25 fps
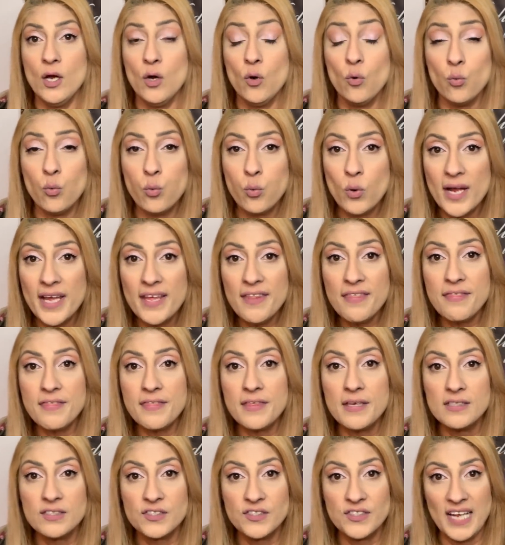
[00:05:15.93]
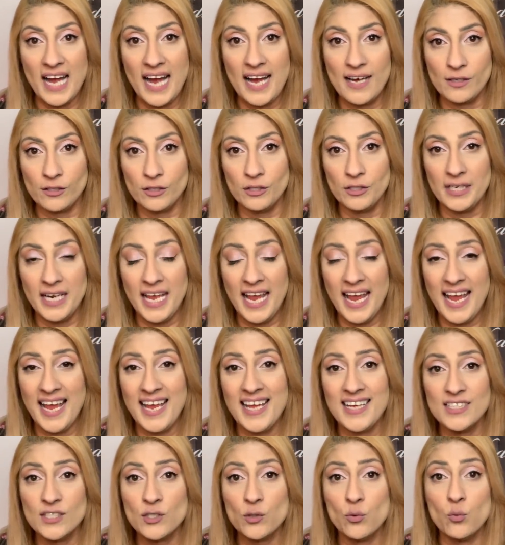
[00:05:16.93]
with Saturn
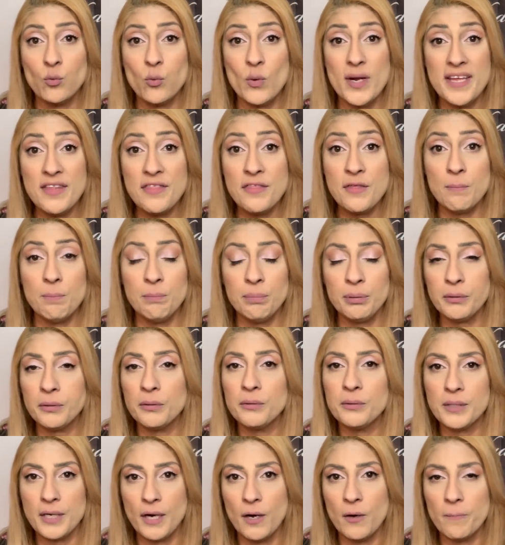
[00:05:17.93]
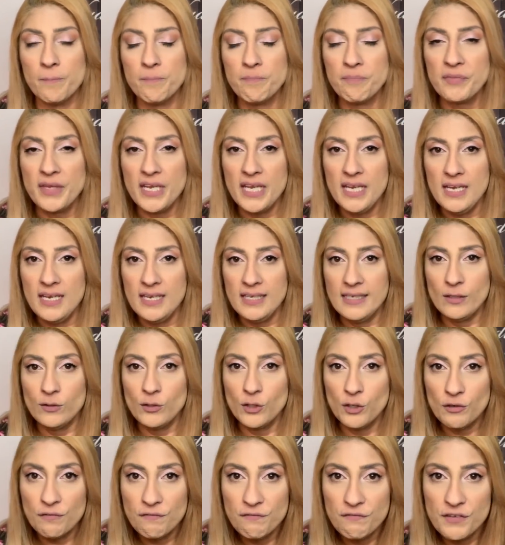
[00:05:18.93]
and with Pluto. Now,
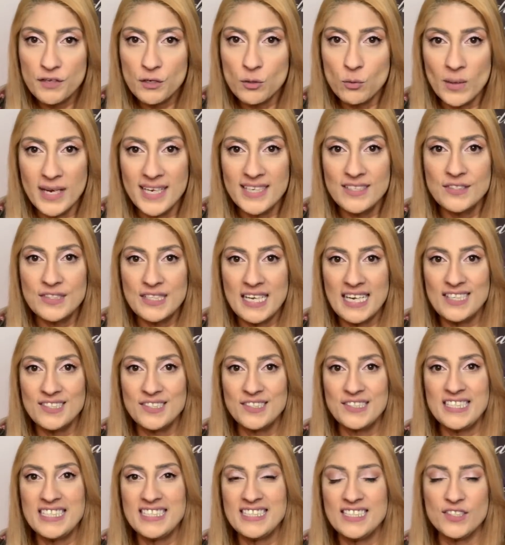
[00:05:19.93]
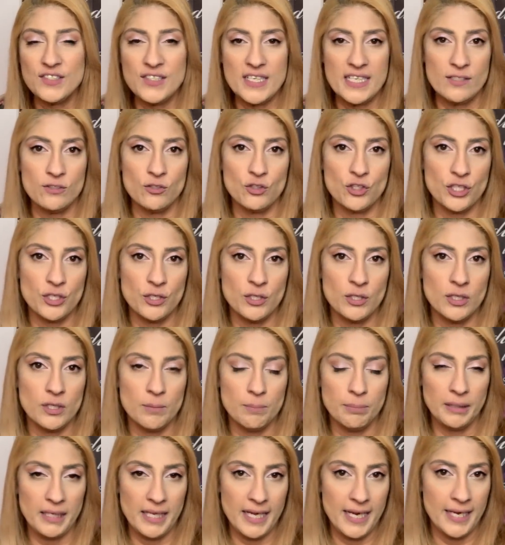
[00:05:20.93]
there are a few ways I see this energy
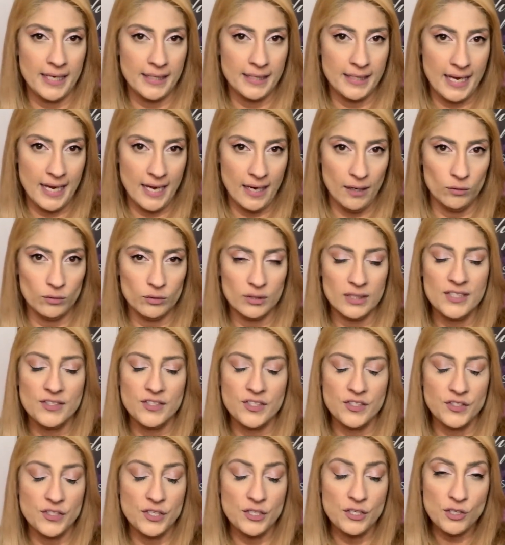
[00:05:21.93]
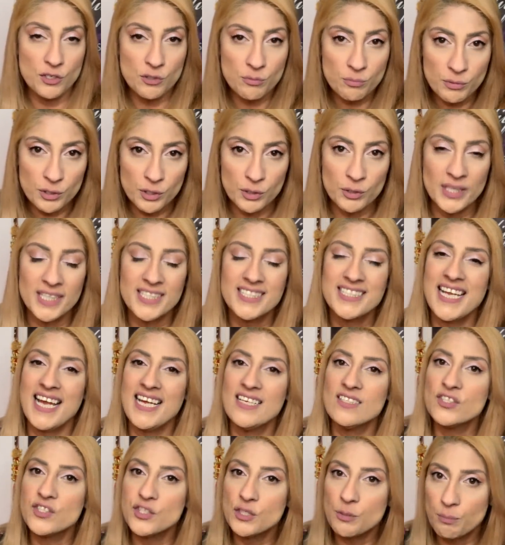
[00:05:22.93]
playing out. This is a new moon. It
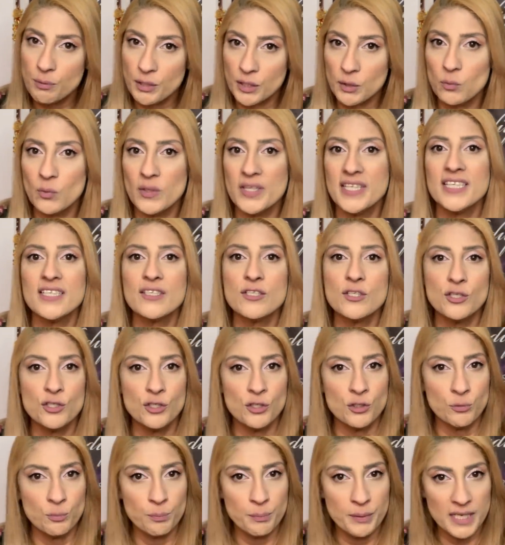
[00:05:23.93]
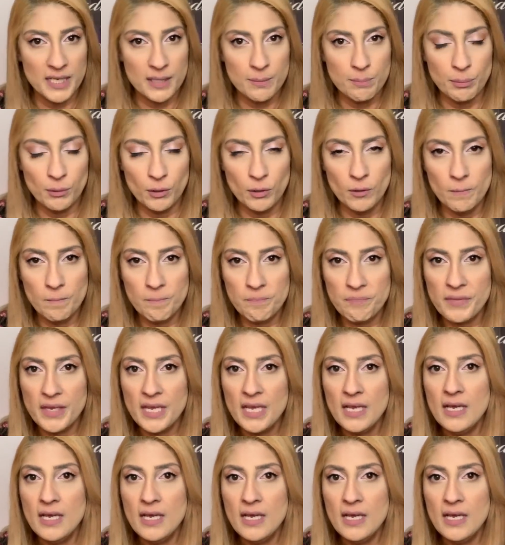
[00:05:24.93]
tends to bring with it new people.